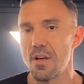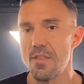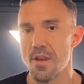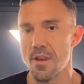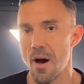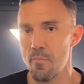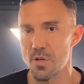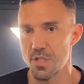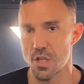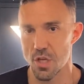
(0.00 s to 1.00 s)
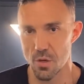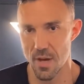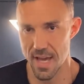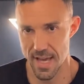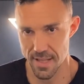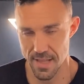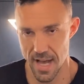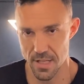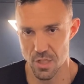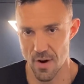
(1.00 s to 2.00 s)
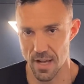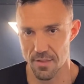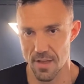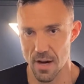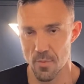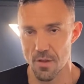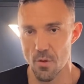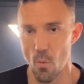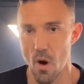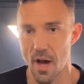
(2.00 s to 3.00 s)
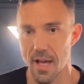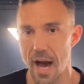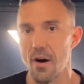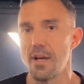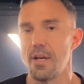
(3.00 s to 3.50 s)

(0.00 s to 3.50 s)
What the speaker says: the numbers that you hit in that strength element of the workout